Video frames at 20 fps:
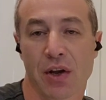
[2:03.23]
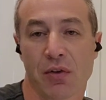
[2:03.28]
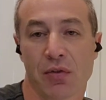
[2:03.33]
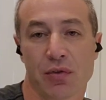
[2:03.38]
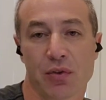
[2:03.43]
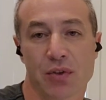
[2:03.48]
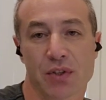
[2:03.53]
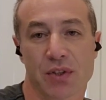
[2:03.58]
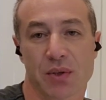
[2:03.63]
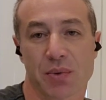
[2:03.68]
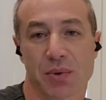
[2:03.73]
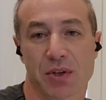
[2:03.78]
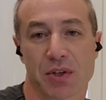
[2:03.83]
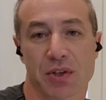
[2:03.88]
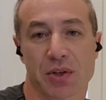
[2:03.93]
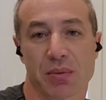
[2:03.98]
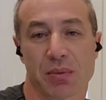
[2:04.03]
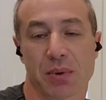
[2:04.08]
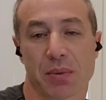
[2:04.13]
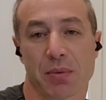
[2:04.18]
First
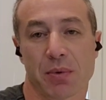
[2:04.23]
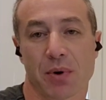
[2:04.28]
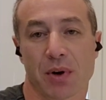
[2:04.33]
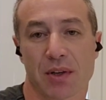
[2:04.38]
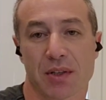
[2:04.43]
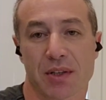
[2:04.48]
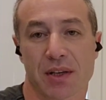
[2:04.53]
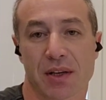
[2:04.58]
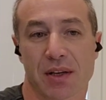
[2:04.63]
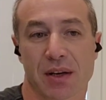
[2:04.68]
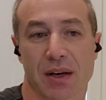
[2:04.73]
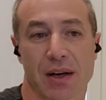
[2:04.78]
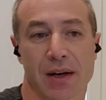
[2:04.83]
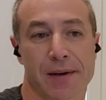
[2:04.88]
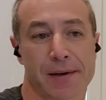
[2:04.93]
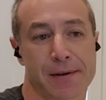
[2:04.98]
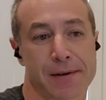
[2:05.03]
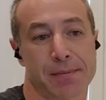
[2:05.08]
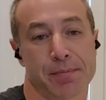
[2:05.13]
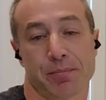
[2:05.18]
question people asking,
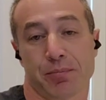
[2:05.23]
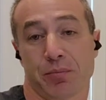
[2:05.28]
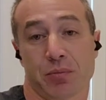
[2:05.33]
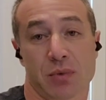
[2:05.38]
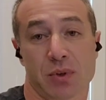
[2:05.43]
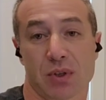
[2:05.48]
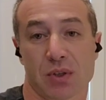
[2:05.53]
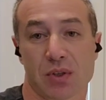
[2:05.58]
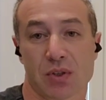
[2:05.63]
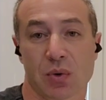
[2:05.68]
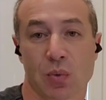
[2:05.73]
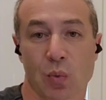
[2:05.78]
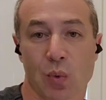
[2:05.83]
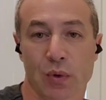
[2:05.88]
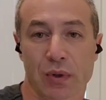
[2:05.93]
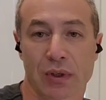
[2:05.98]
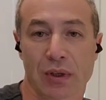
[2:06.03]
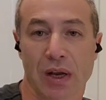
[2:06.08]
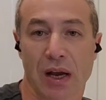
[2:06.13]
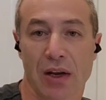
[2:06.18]
so
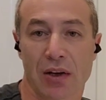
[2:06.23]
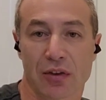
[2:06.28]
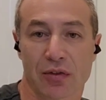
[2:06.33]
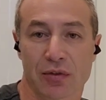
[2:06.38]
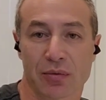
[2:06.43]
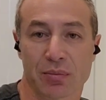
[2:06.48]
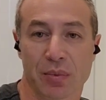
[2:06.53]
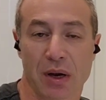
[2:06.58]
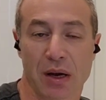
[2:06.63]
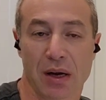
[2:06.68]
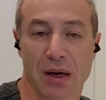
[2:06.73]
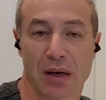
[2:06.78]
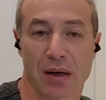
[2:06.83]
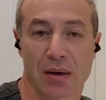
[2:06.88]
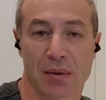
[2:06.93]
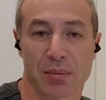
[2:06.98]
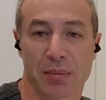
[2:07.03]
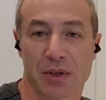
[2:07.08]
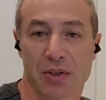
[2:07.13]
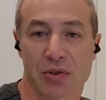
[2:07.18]
what kind
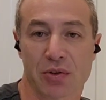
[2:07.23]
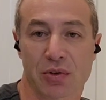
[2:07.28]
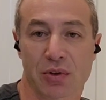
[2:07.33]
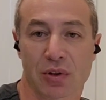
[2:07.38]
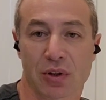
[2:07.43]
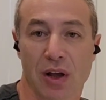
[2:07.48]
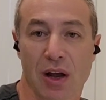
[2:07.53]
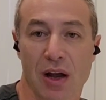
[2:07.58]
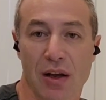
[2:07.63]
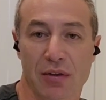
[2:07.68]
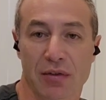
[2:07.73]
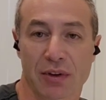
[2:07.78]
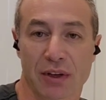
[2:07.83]
of battery life